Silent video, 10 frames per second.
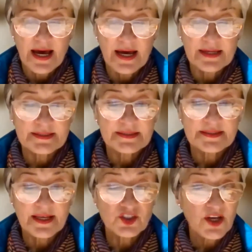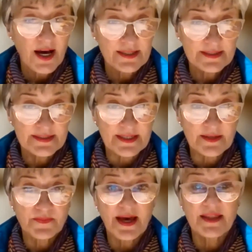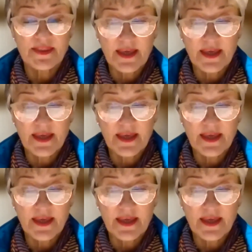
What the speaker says: and sexuality. And